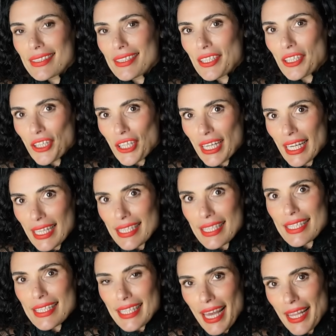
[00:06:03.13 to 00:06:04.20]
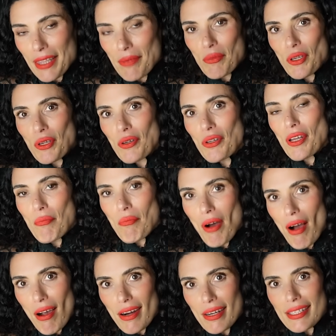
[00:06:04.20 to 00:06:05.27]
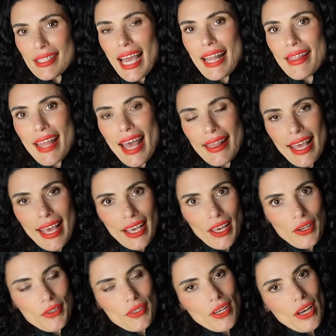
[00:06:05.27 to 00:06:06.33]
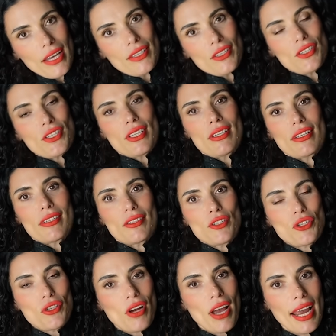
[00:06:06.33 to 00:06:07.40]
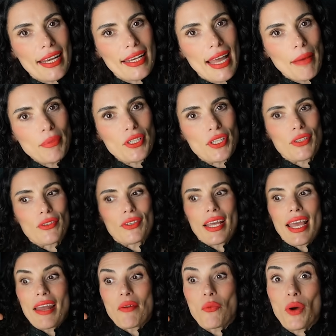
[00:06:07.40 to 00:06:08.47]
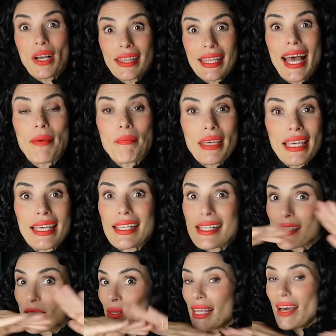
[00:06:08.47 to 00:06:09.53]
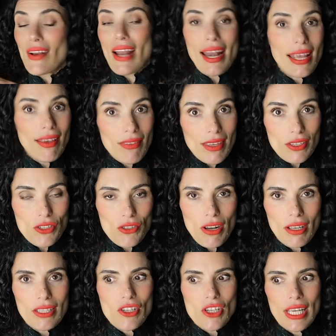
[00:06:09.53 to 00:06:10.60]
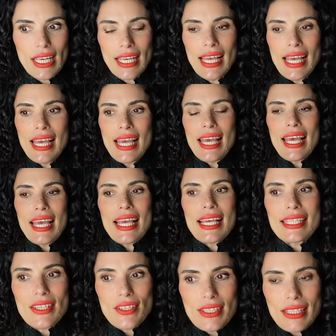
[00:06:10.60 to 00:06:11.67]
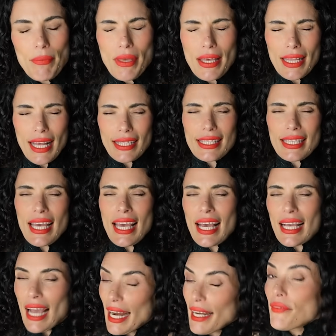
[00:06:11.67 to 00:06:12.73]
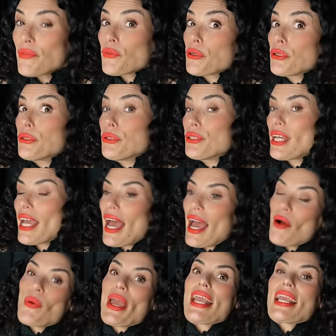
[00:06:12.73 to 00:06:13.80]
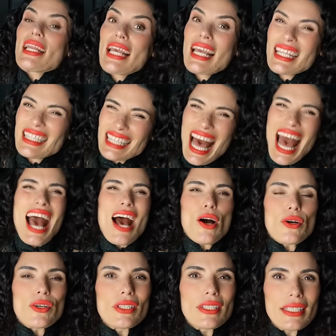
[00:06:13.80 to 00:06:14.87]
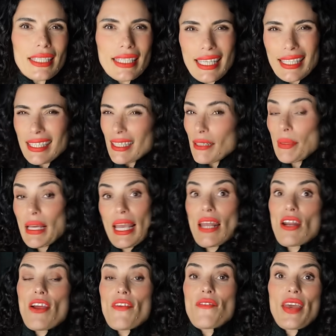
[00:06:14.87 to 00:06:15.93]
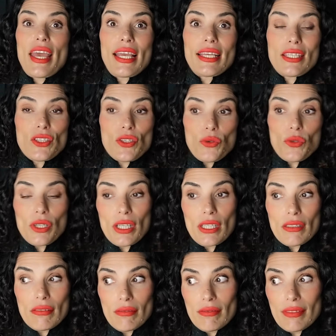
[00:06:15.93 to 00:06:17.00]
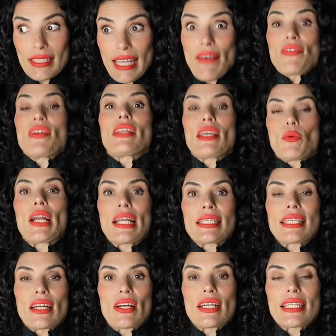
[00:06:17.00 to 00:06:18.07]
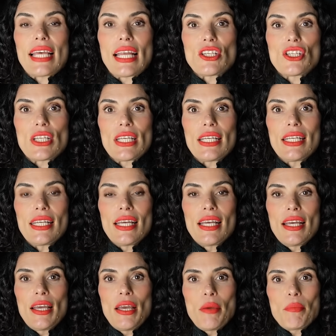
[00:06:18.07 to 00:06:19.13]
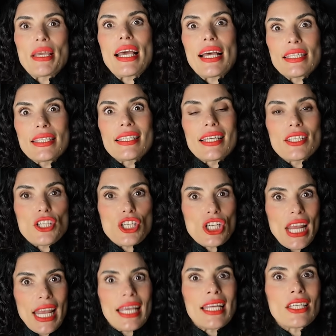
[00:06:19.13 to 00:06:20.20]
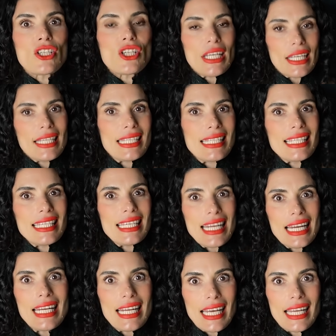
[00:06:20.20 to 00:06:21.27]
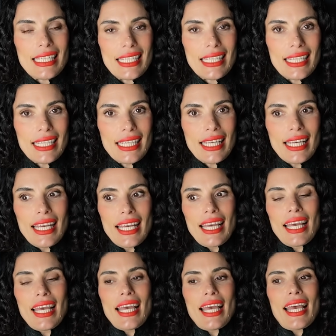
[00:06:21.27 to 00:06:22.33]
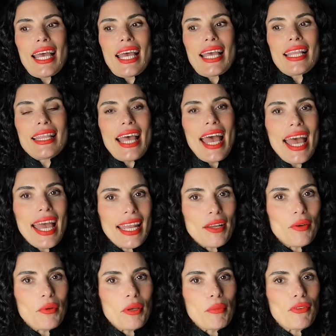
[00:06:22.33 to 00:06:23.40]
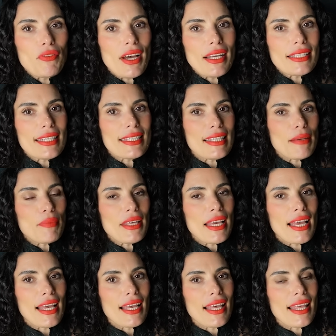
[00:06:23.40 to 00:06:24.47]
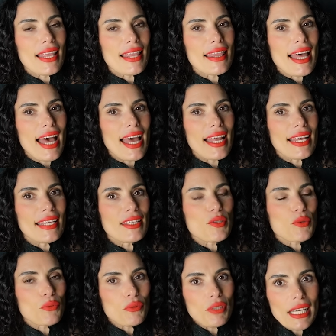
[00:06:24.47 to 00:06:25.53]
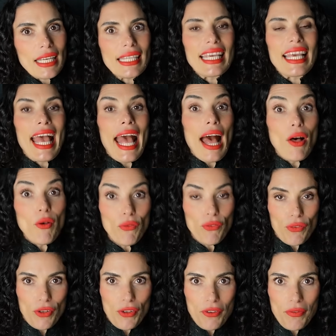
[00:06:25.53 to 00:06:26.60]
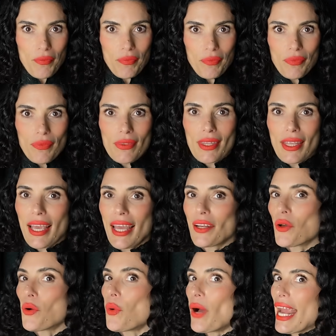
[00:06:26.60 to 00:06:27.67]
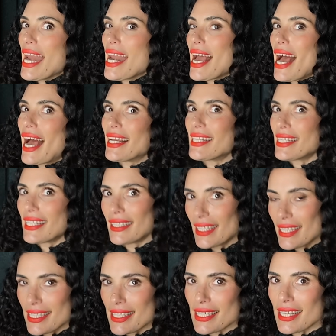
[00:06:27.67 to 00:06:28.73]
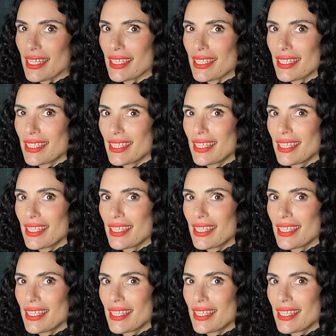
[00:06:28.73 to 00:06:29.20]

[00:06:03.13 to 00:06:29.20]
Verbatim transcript: Uranus, the sun, the moon, and Mars. And then it goes on to trine Neptune. And what that means, without any of the astrology, is there's something that's kind of rude, awakening, loud, a little bit in our face, or definitely wanting to get our attention because change is needed. And then we move on to something that is really helpful and quite idealistic.